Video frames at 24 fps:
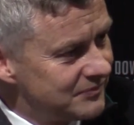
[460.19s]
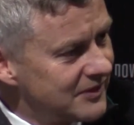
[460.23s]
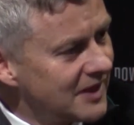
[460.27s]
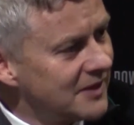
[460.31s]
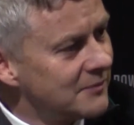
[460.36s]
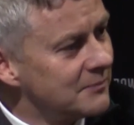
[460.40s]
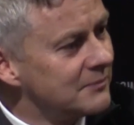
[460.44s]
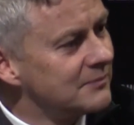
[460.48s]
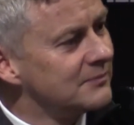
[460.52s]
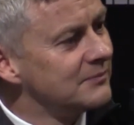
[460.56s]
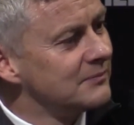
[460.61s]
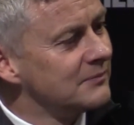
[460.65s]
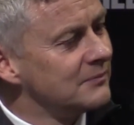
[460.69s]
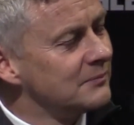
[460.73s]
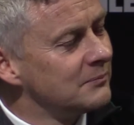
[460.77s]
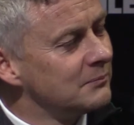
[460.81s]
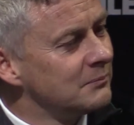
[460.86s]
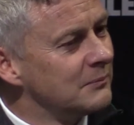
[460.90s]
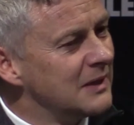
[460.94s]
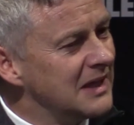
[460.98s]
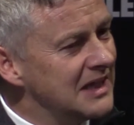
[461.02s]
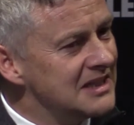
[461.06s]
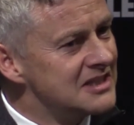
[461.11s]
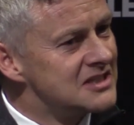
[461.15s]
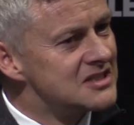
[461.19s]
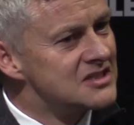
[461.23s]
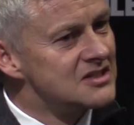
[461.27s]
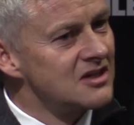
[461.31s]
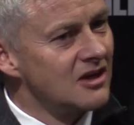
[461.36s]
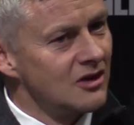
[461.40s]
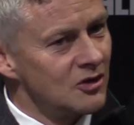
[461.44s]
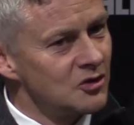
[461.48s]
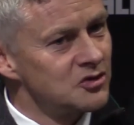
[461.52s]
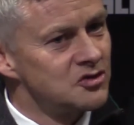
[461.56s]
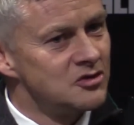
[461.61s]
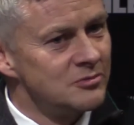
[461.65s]
That
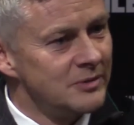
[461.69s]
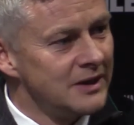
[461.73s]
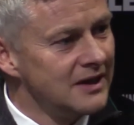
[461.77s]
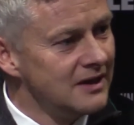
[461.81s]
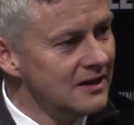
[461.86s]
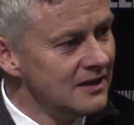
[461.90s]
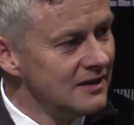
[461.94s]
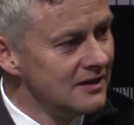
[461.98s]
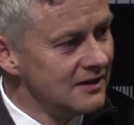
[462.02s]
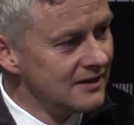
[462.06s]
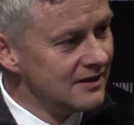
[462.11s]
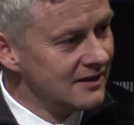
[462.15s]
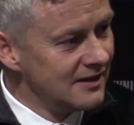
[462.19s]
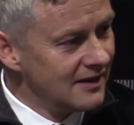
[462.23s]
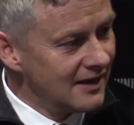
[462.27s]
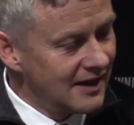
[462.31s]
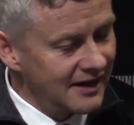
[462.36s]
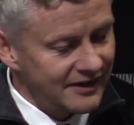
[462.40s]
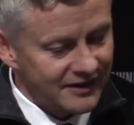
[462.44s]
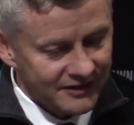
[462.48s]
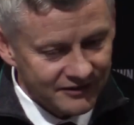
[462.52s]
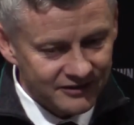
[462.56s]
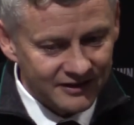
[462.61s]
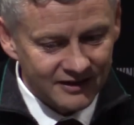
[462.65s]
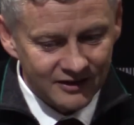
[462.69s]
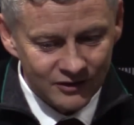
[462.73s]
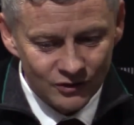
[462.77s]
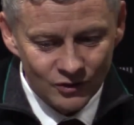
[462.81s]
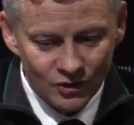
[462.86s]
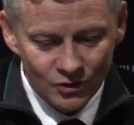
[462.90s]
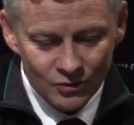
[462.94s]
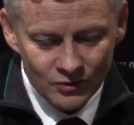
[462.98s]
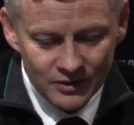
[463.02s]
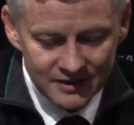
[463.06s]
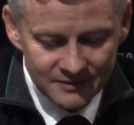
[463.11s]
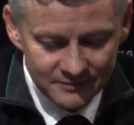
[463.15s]
means a lot to me, and I think you
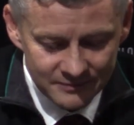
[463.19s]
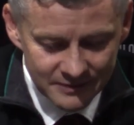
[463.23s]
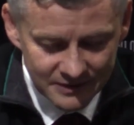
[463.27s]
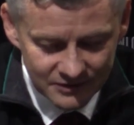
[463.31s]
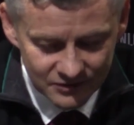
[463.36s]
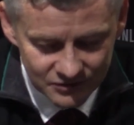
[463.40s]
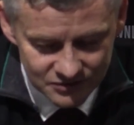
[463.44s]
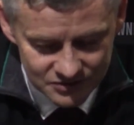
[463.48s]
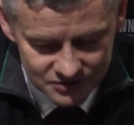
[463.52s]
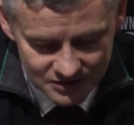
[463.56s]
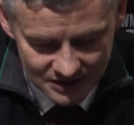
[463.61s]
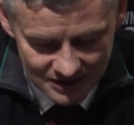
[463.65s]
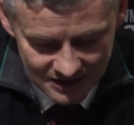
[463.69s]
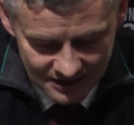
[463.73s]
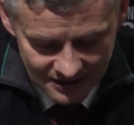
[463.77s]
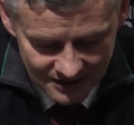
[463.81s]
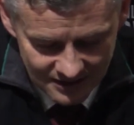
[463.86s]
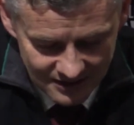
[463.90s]
know that because